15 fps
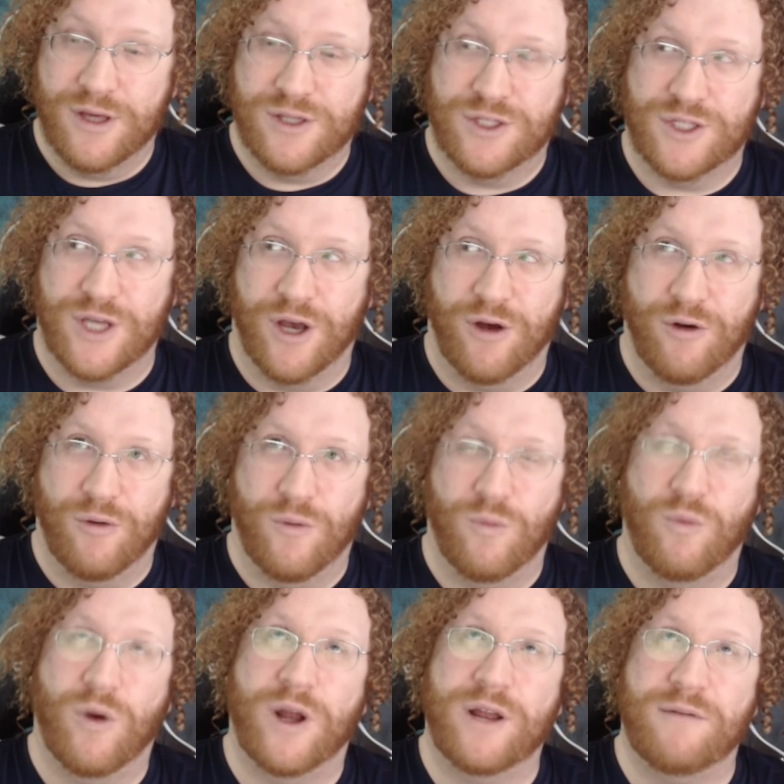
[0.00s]
So
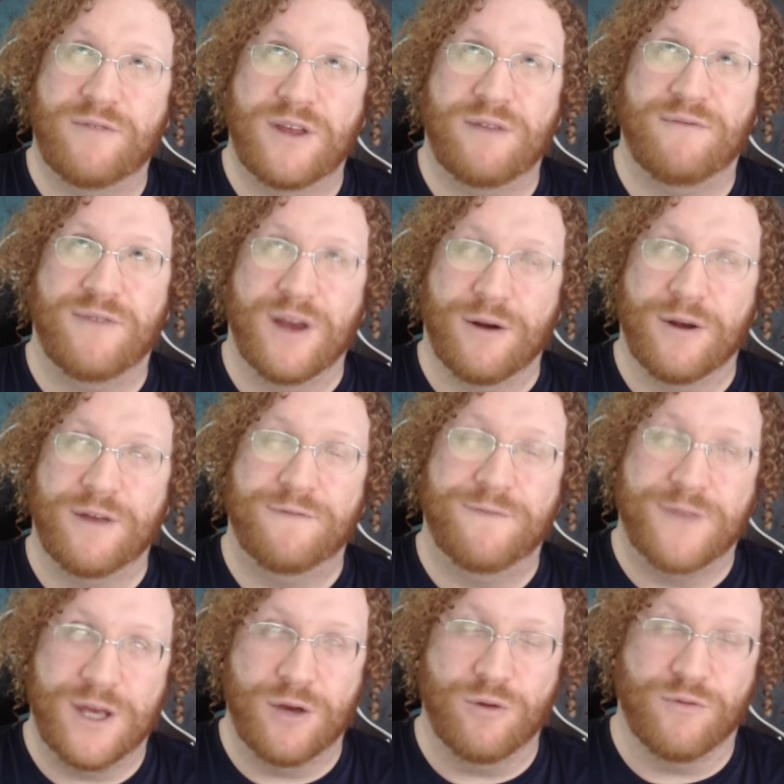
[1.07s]
one of the very
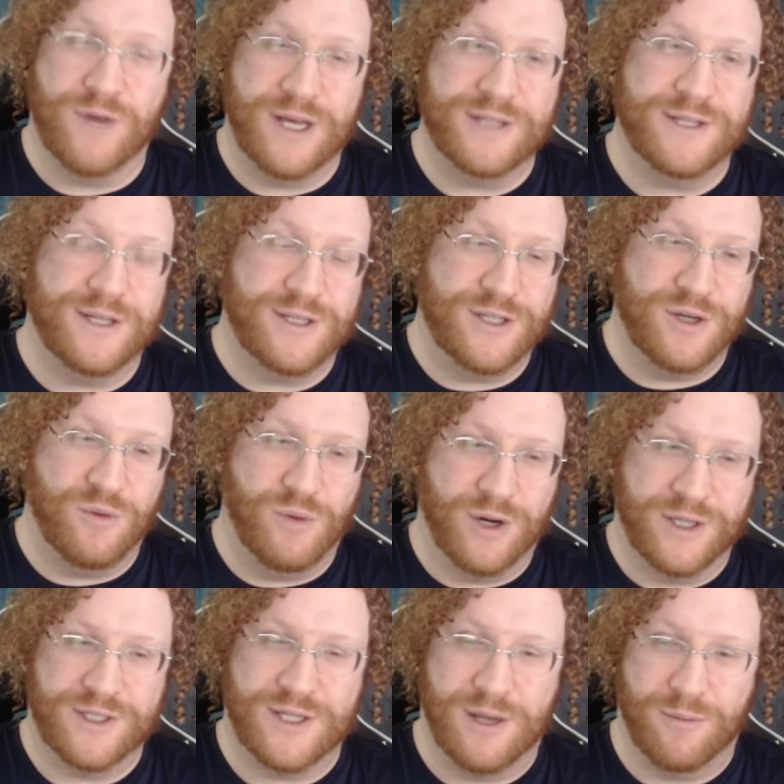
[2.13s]
few reasons you
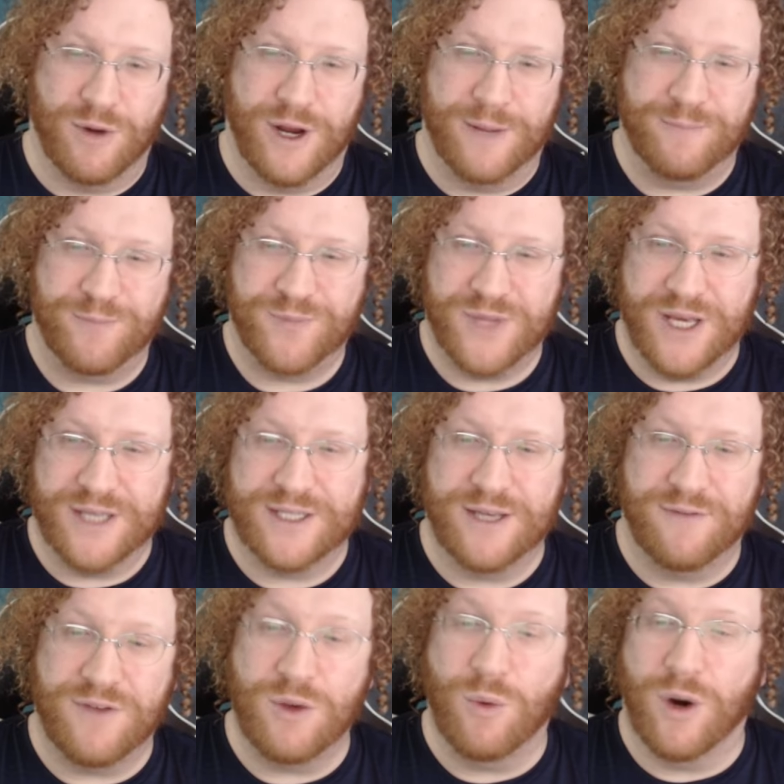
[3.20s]
want a summary is
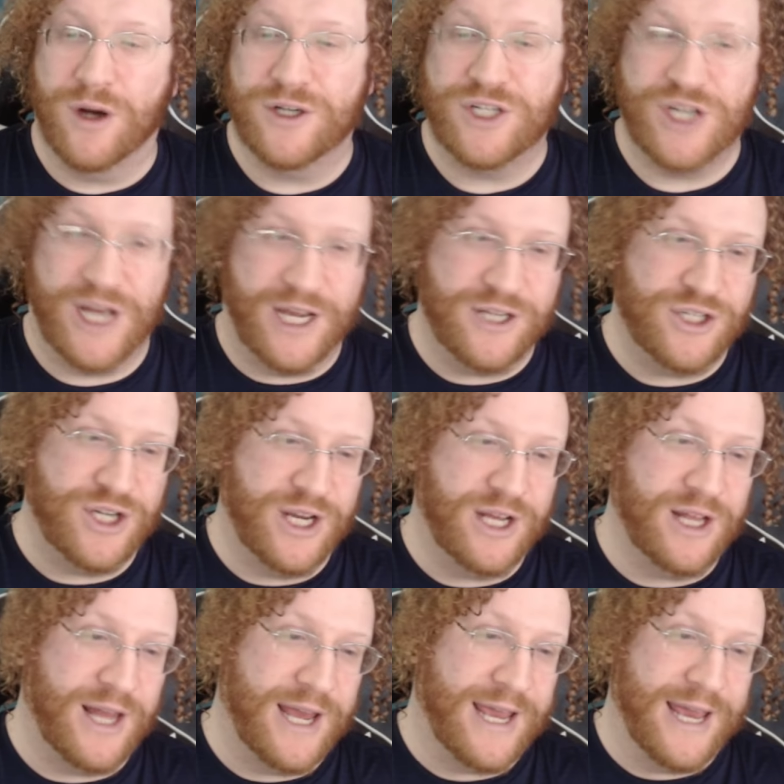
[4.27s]
if you are changing
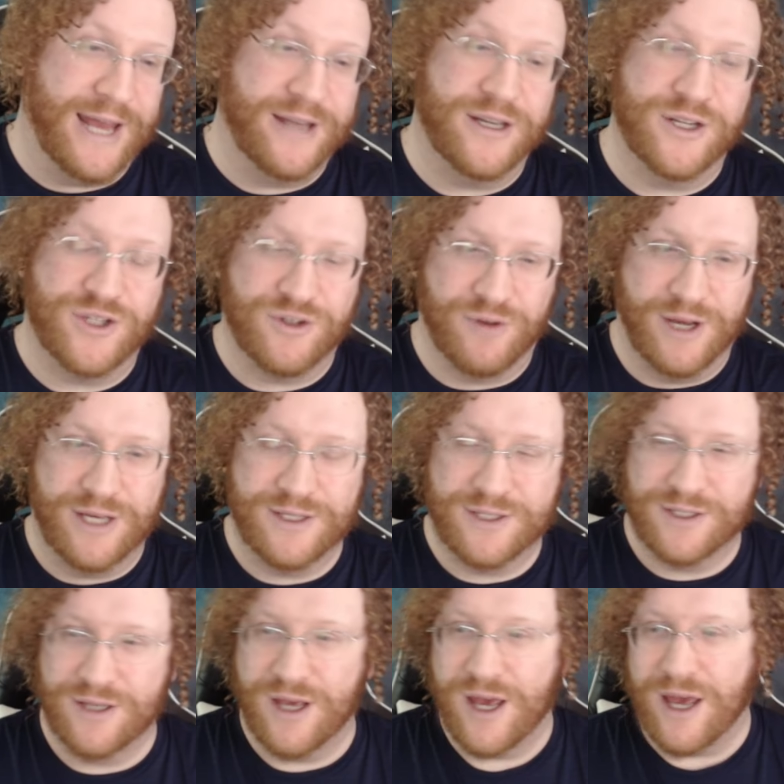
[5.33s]
like
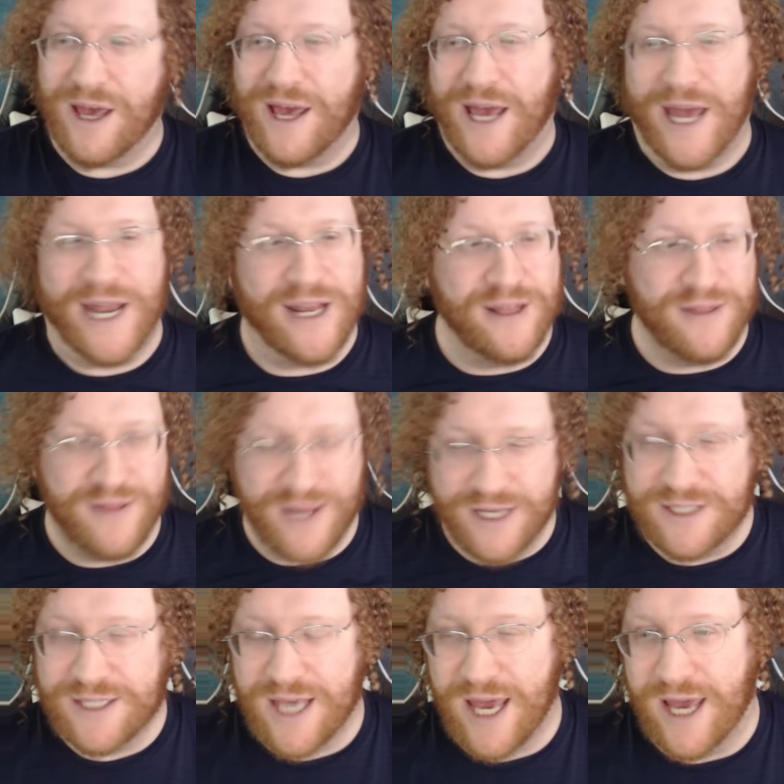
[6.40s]
industries. And in
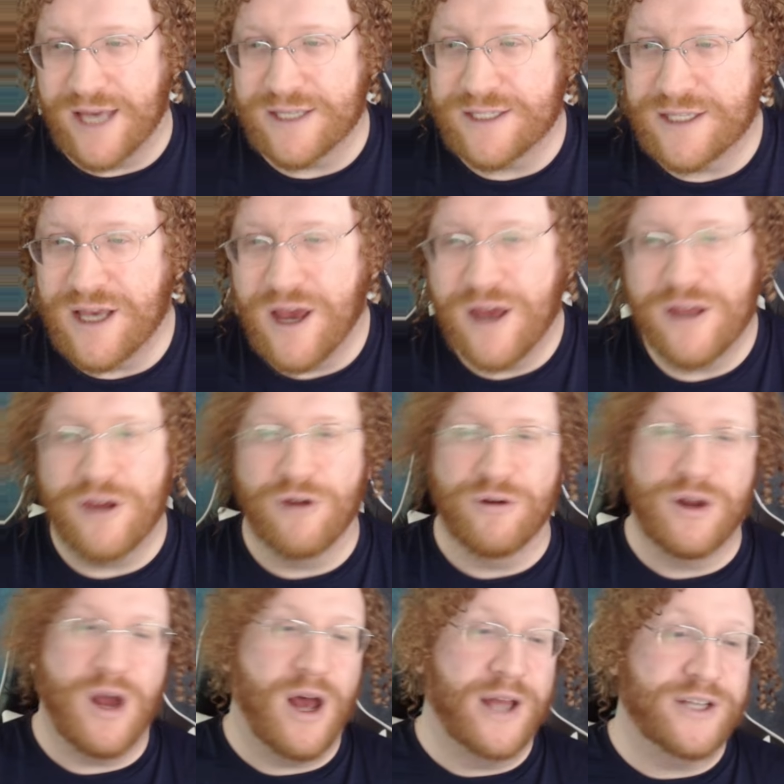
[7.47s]
this case, you're
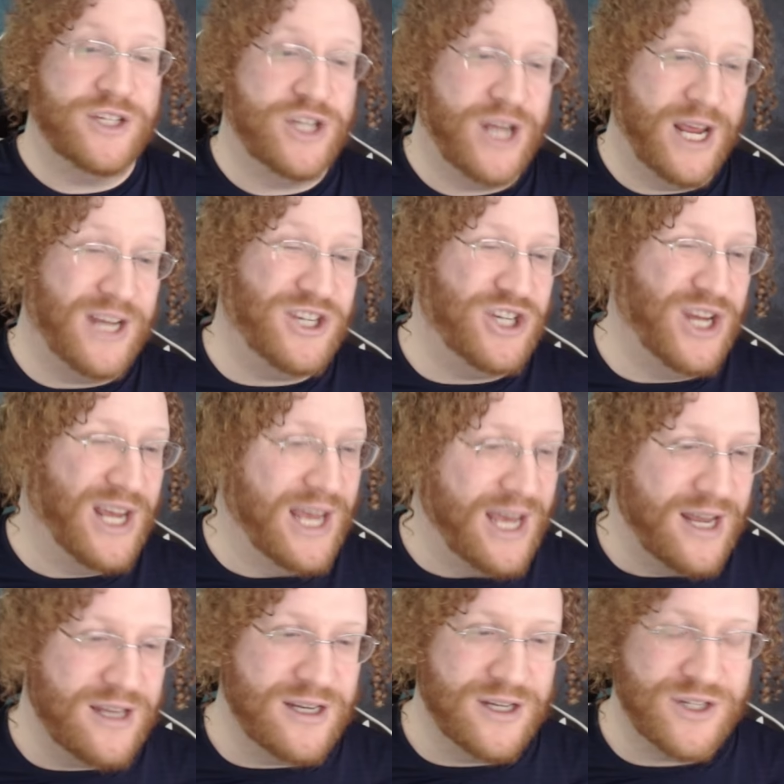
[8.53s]
not changing
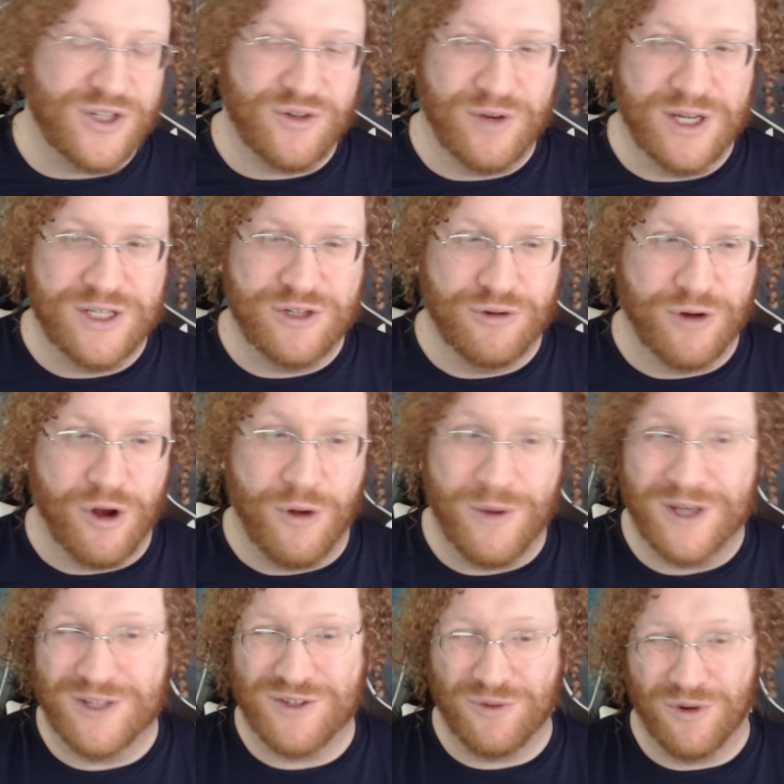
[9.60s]
industries, you're
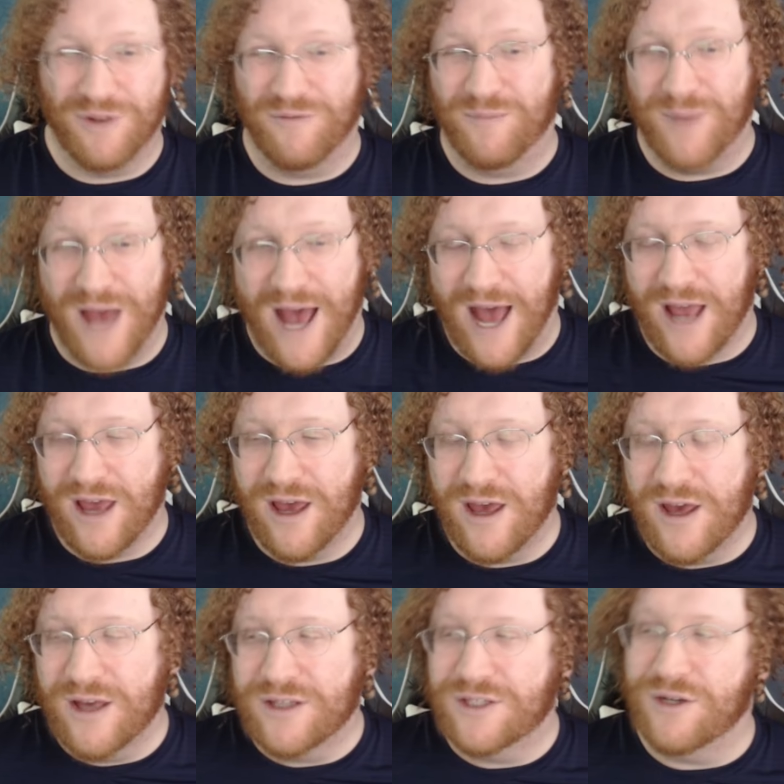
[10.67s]
going sort of back.
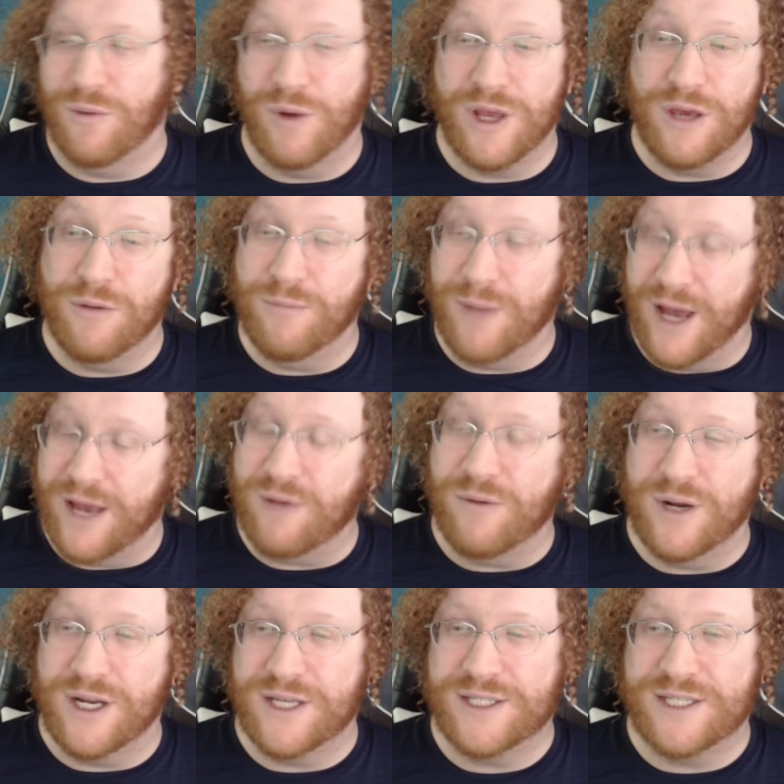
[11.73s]
So what you might
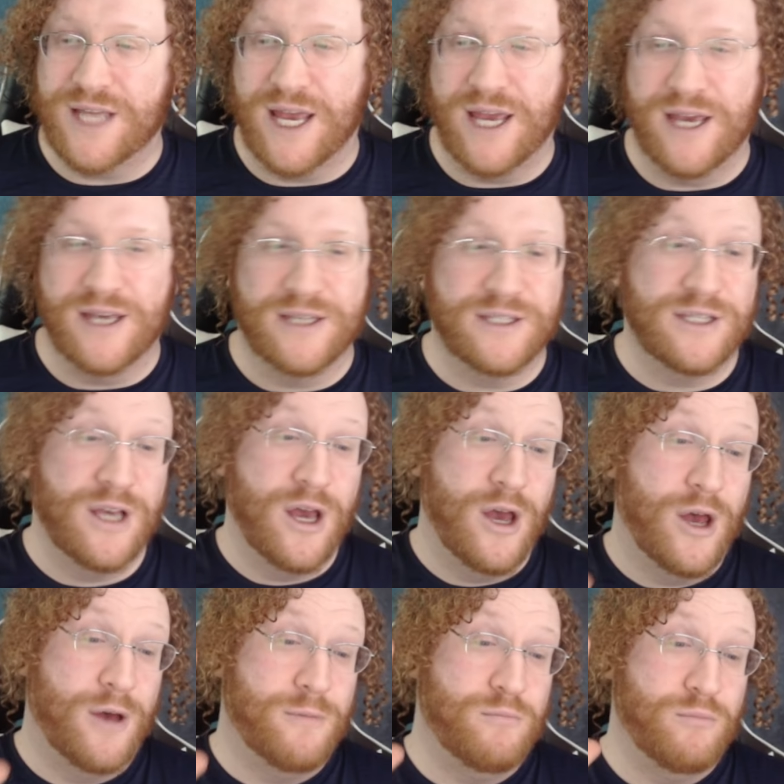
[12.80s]
want to say is
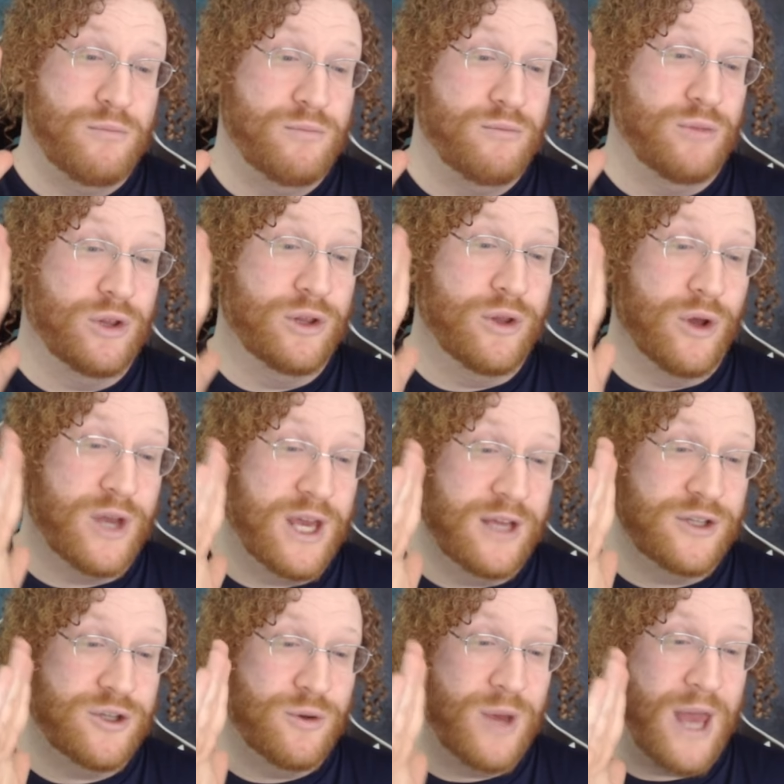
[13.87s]

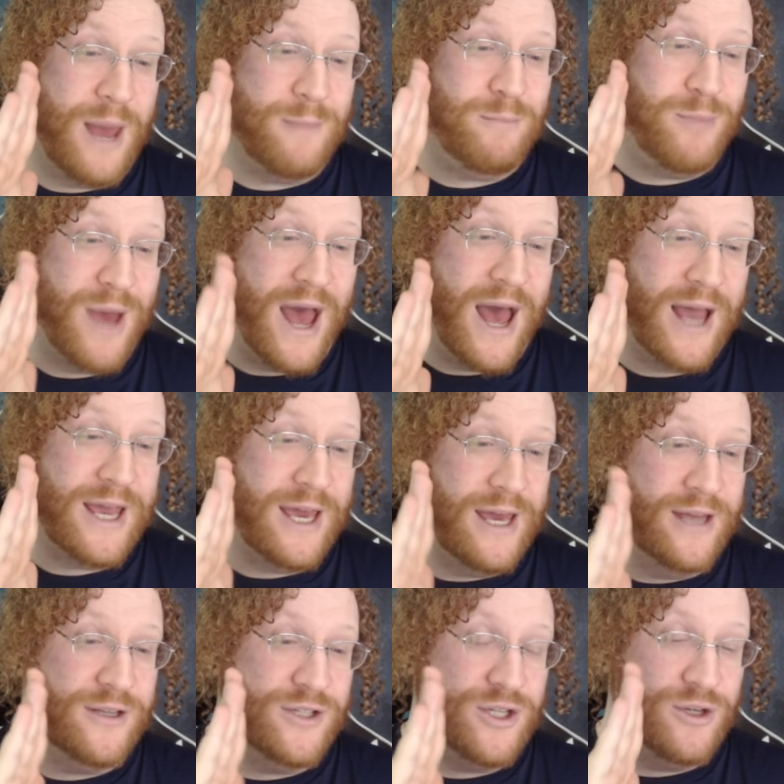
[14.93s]
looking to get back
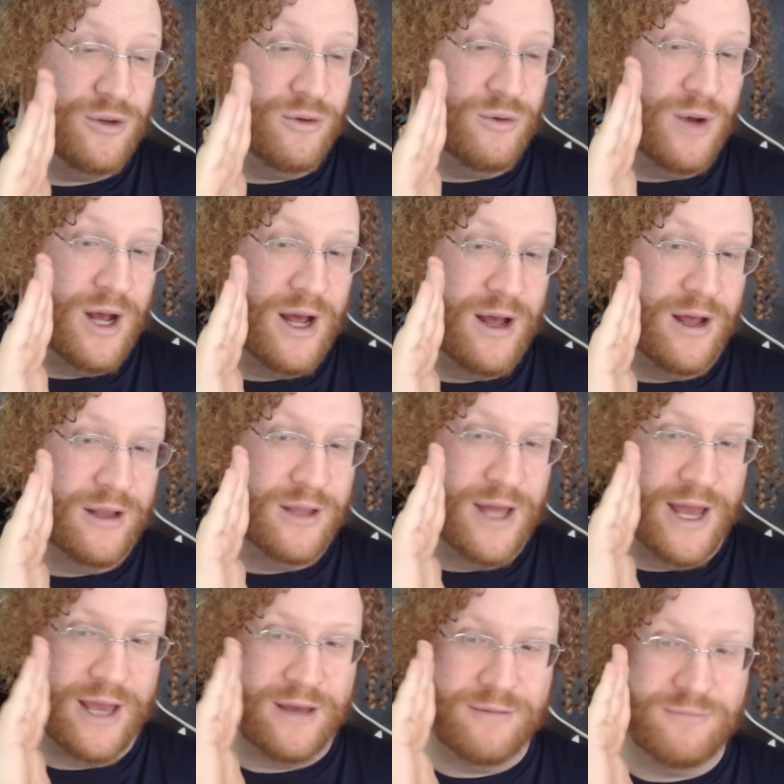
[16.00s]
into
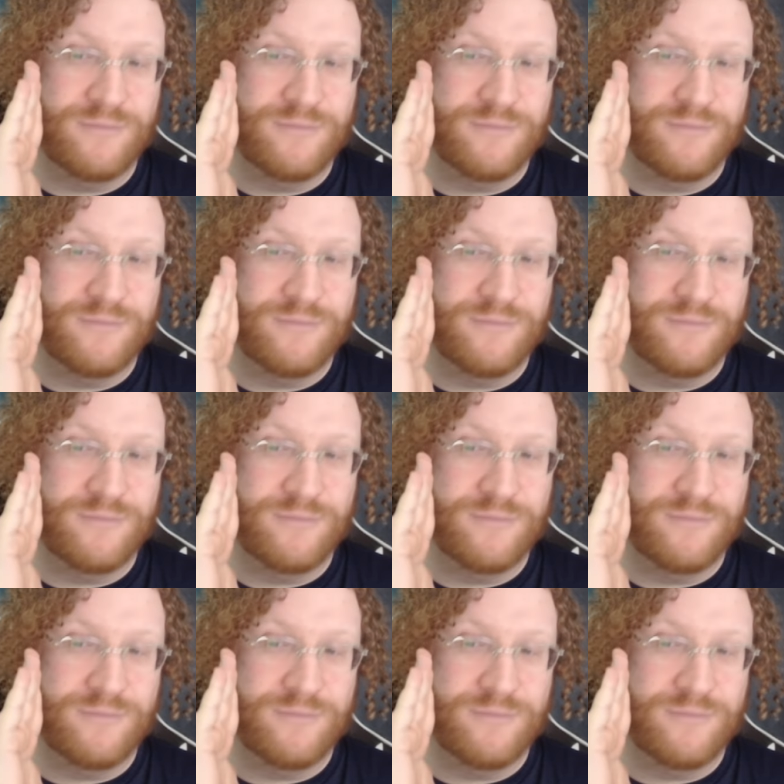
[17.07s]
like